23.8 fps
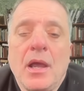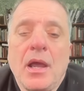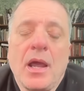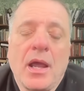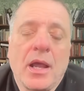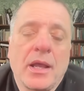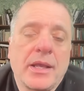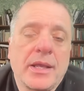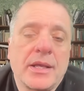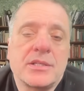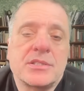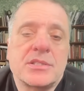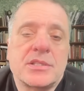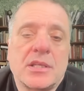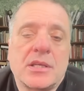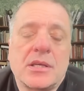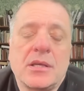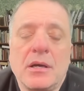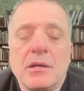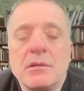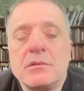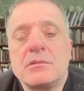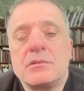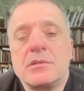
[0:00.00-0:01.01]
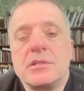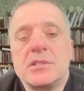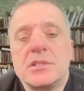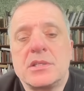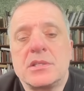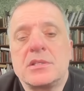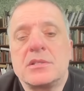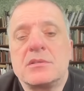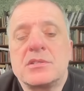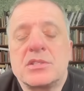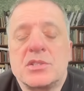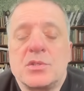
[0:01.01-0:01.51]
against the countries
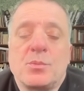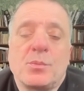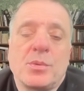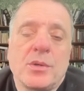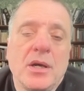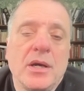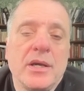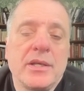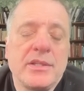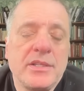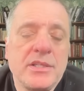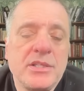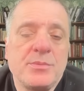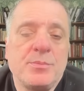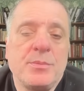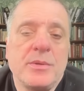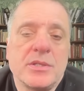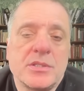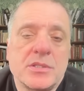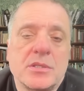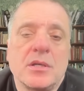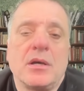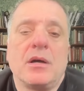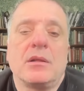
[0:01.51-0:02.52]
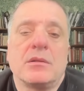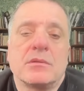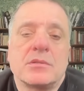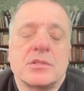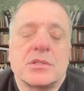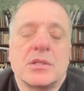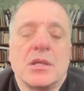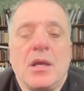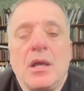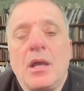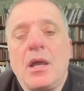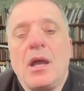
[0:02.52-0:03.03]
that have supplied these
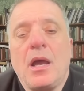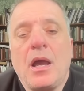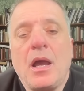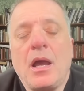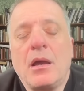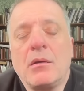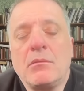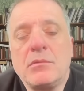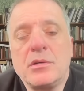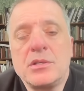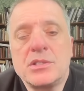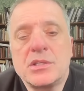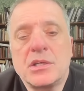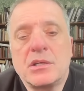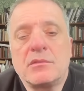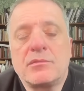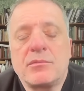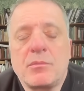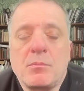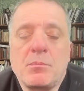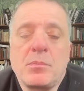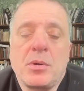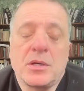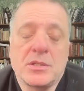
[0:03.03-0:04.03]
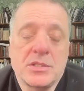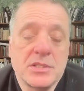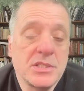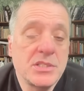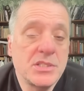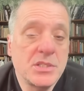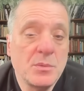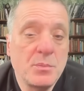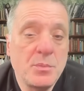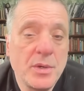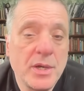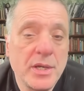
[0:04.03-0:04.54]
missiles and which have
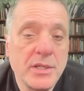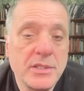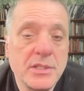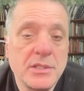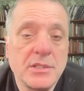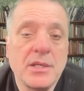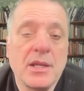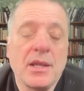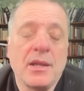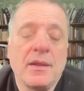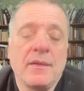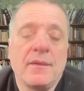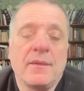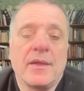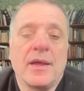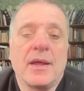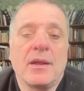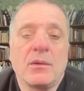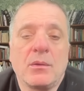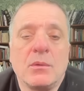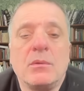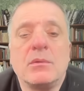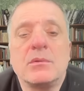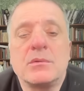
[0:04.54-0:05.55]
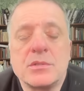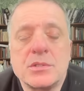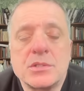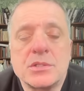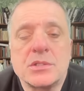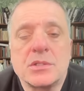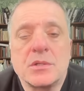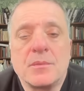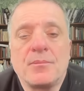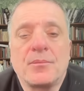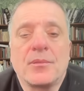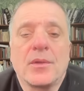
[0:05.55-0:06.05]
participated in their launch.